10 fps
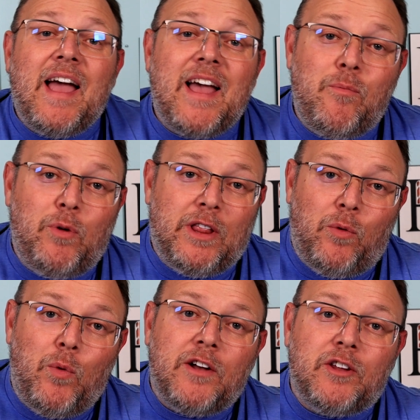Hi, I'm
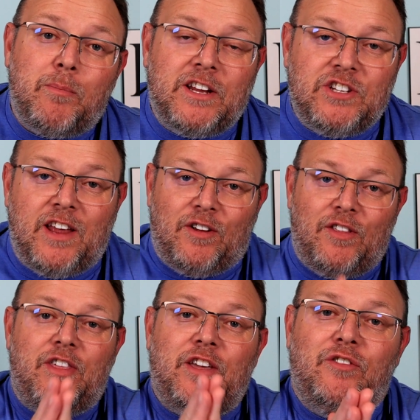Willie. Welcome to my
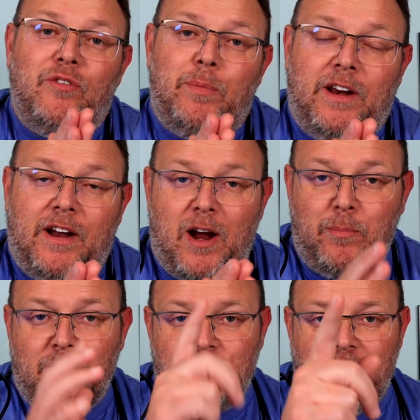channel. Thank you for being here.
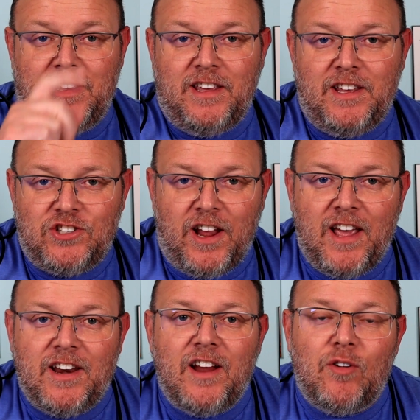I appreciate each
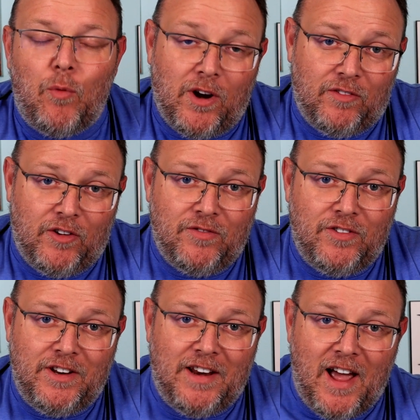and every one of you.
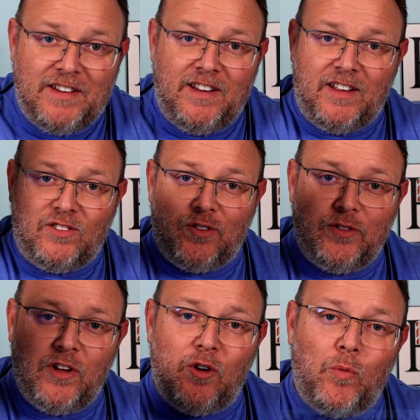If you need I T
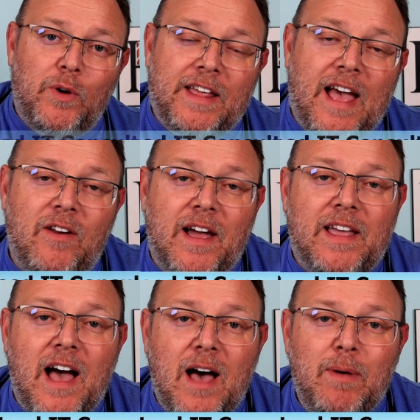consulting, go to willie howe
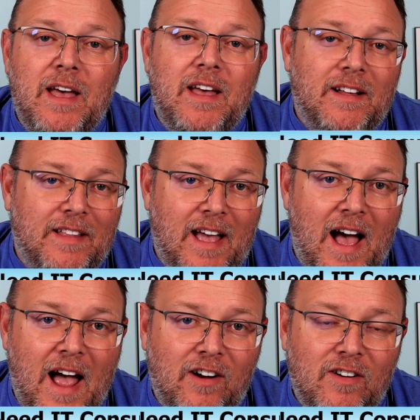dot com, click
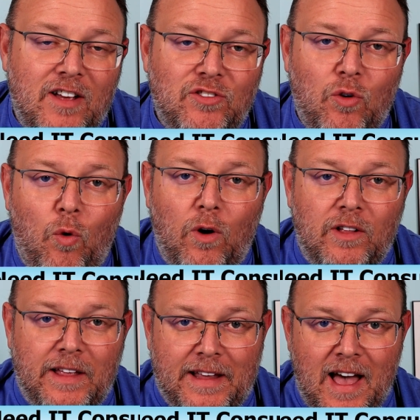hire us
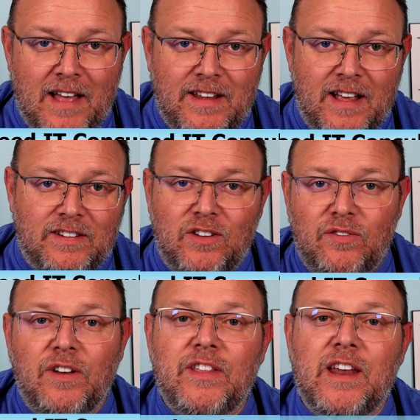or click contact
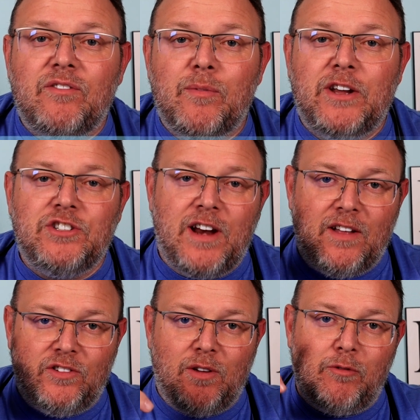us, fill that information
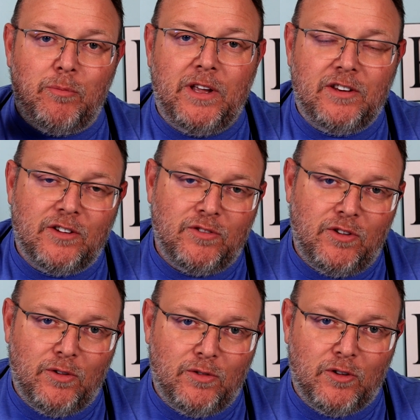out, and someone will be in touch
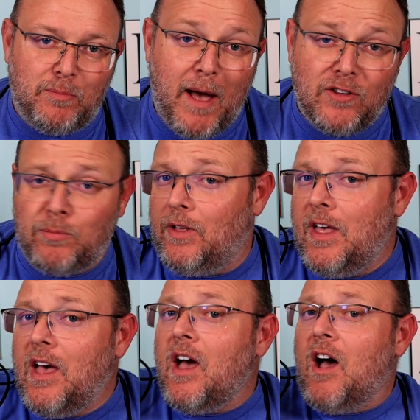with you as soon as
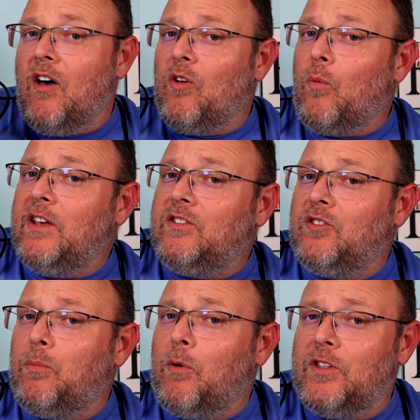possible. Other ways
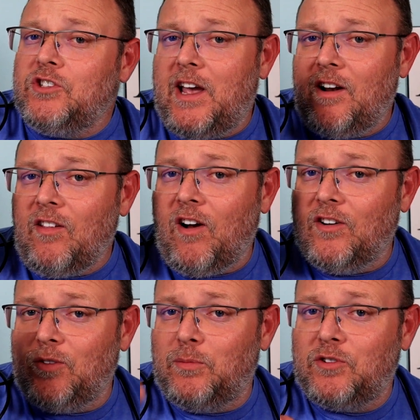to support the channel
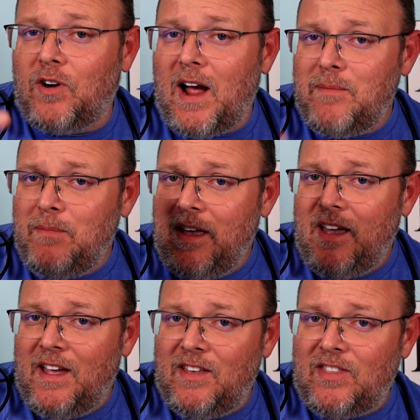are subscribe,
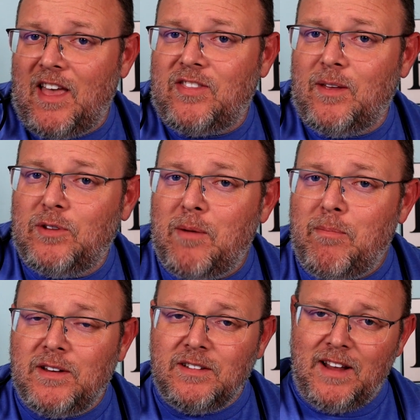hit that thumbs
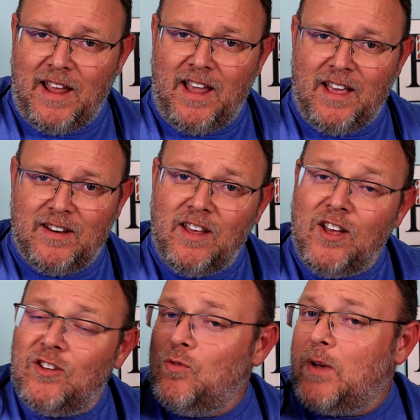up button, and
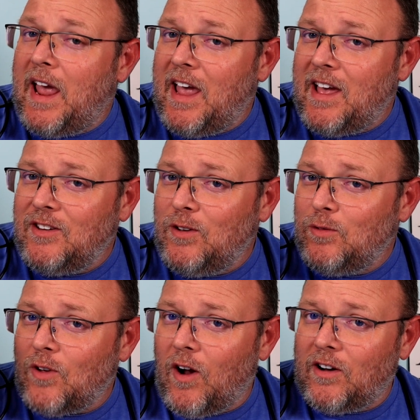you can
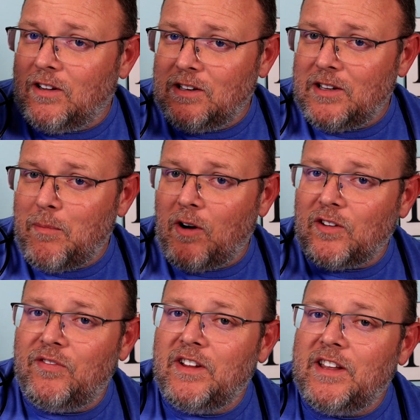use our clearly
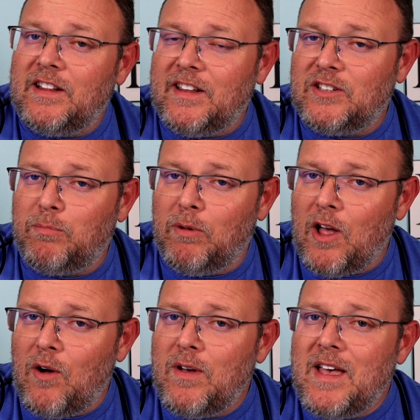marked affiliate links
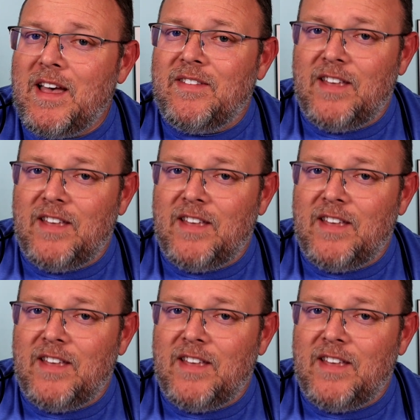below.